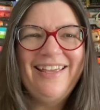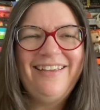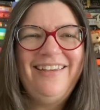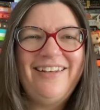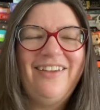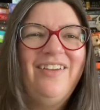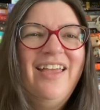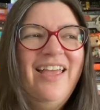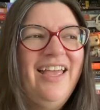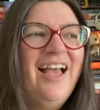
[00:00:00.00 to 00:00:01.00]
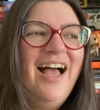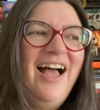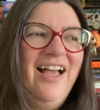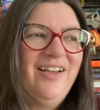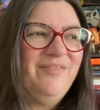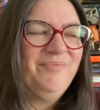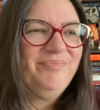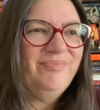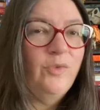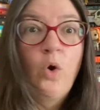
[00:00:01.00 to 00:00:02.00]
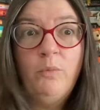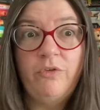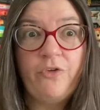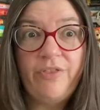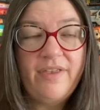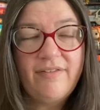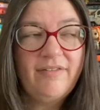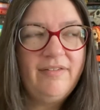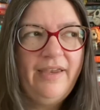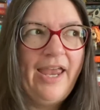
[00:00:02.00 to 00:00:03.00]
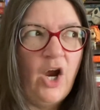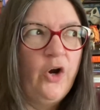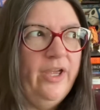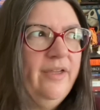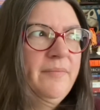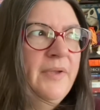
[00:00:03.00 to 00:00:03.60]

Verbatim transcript: you know, um, normal for this area.